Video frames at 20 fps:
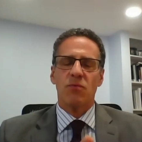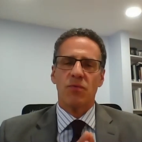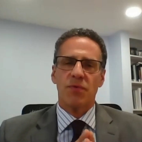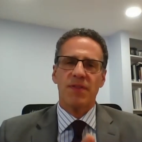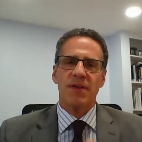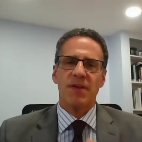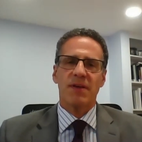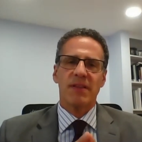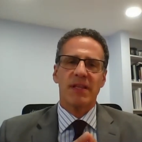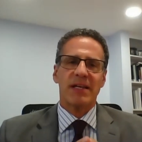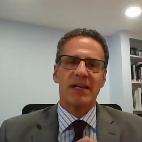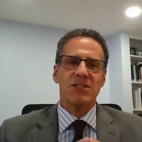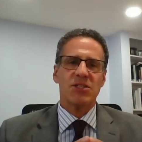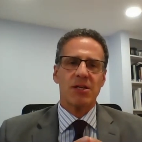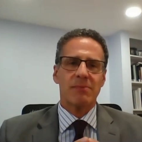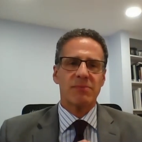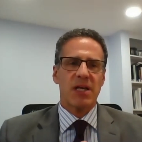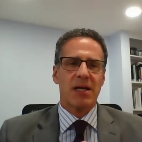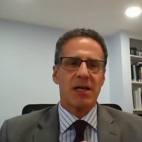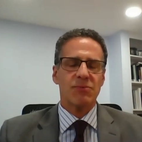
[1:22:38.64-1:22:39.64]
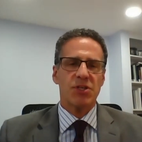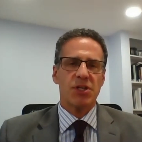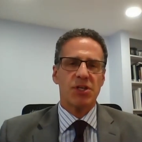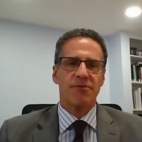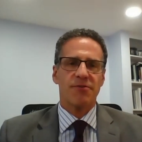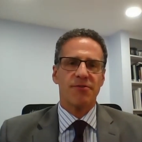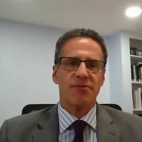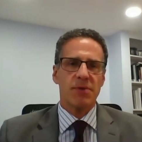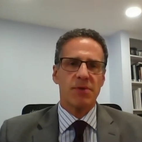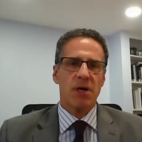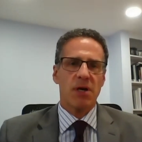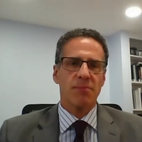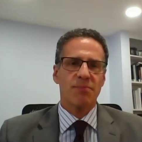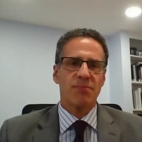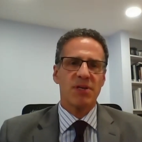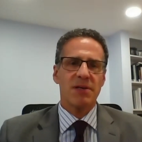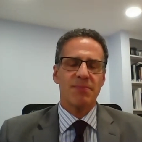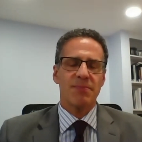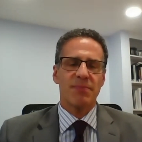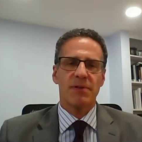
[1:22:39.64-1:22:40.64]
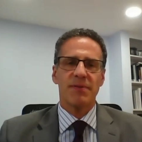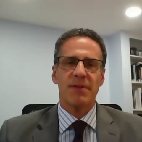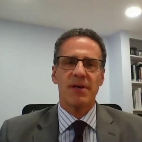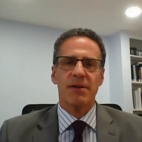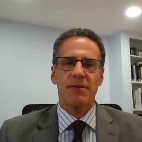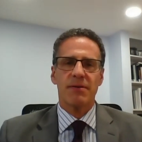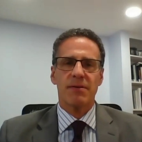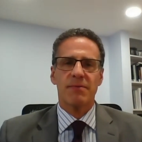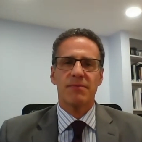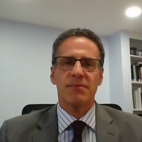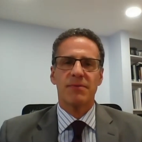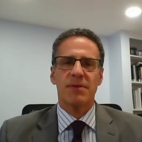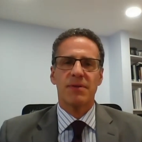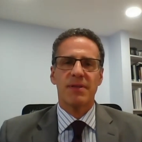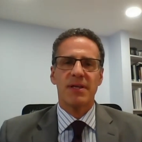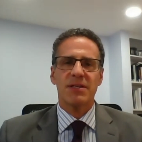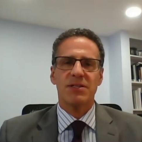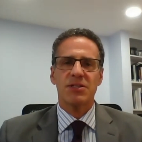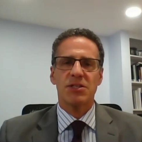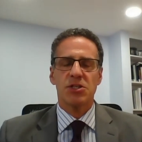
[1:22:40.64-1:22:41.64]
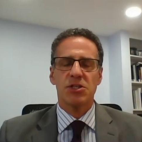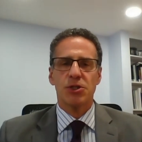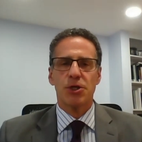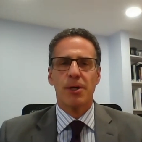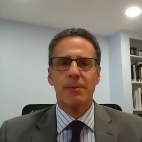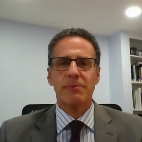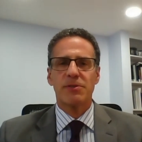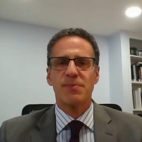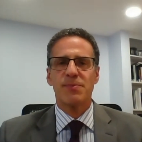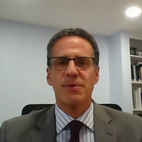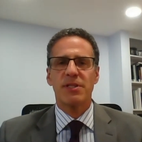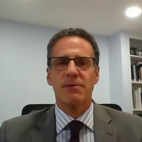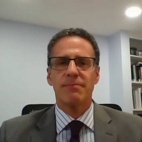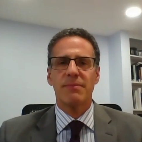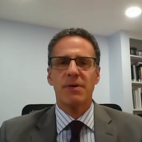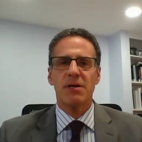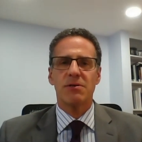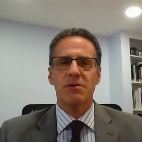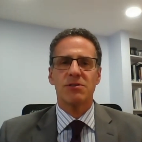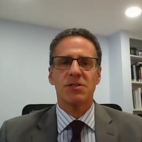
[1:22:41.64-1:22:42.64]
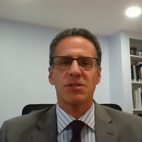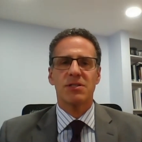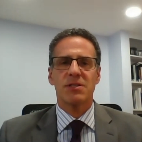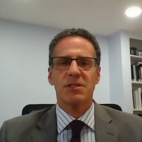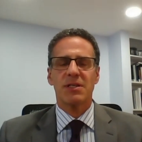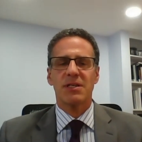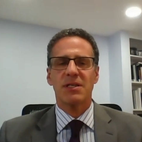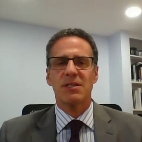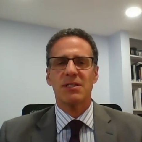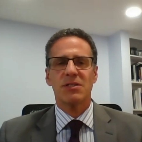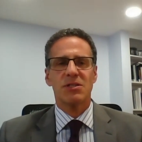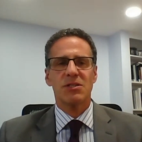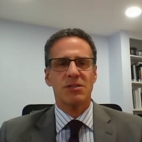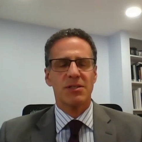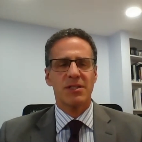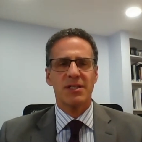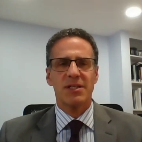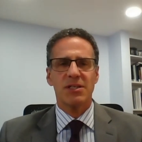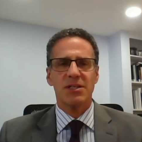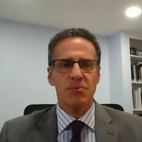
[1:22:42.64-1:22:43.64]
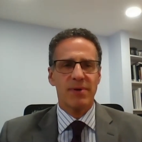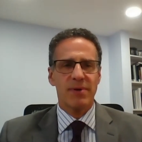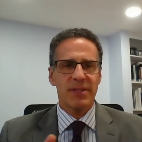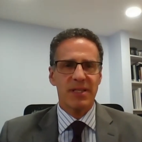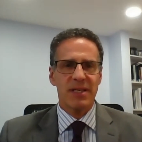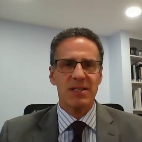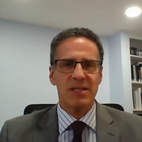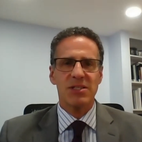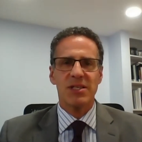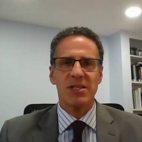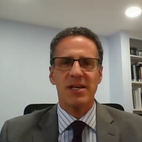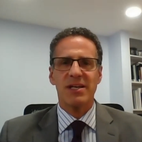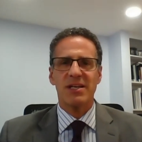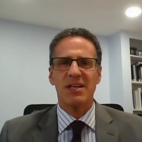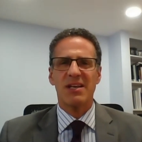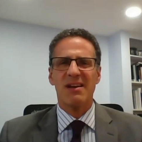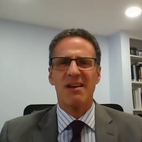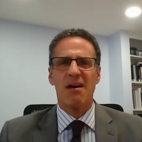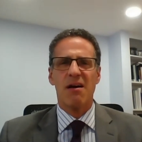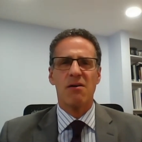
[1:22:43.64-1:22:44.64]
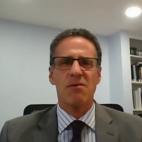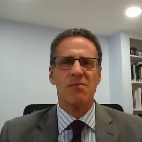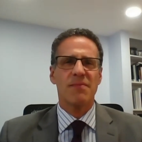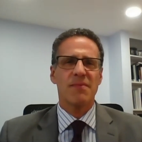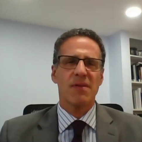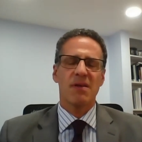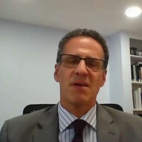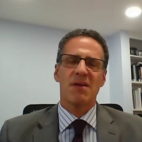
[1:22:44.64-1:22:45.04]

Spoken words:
thing that I sometimes hear from young people that disturbs me the most is when they say, I'm